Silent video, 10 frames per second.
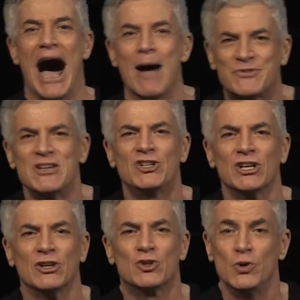I'm
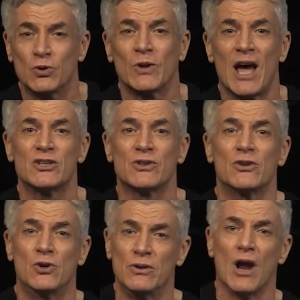teaching it to you today so
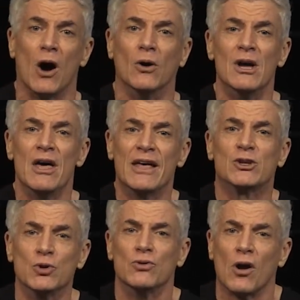that you know
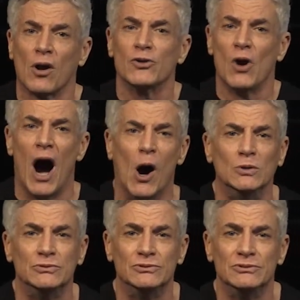that you're not on your
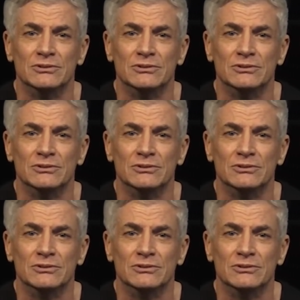own.